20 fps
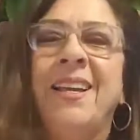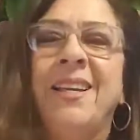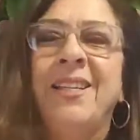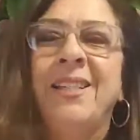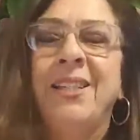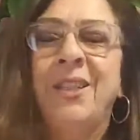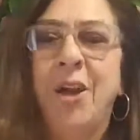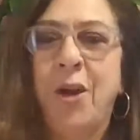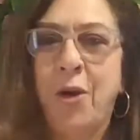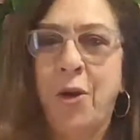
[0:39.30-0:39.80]

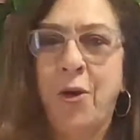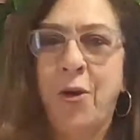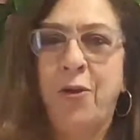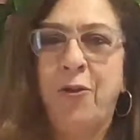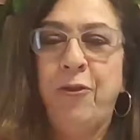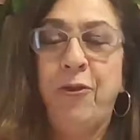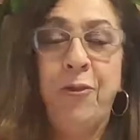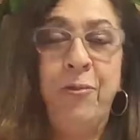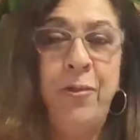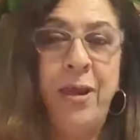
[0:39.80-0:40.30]
So
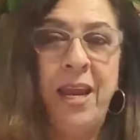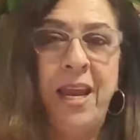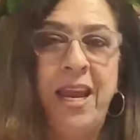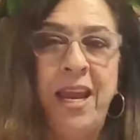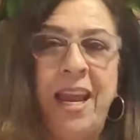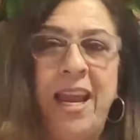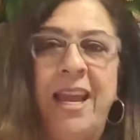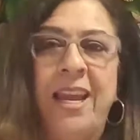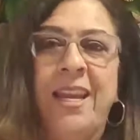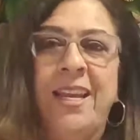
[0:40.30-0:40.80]
for
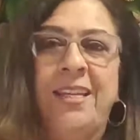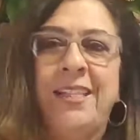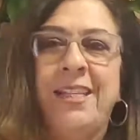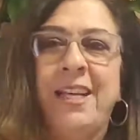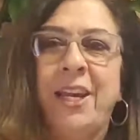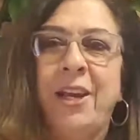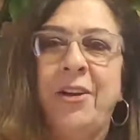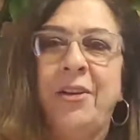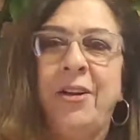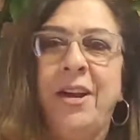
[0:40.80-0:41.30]
me, it is
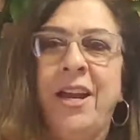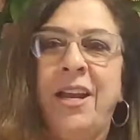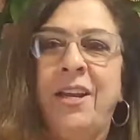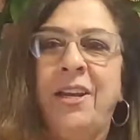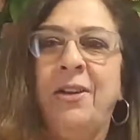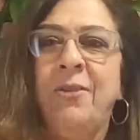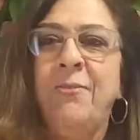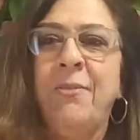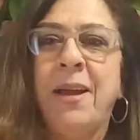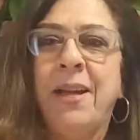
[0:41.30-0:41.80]
here
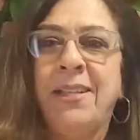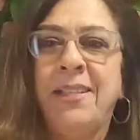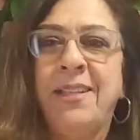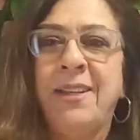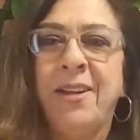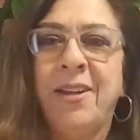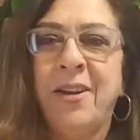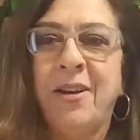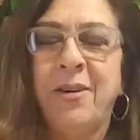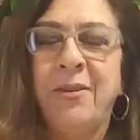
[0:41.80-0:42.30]
in New
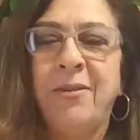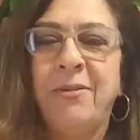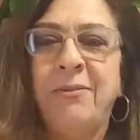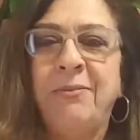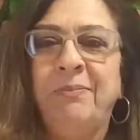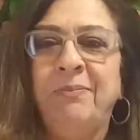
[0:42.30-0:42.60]
Mexico.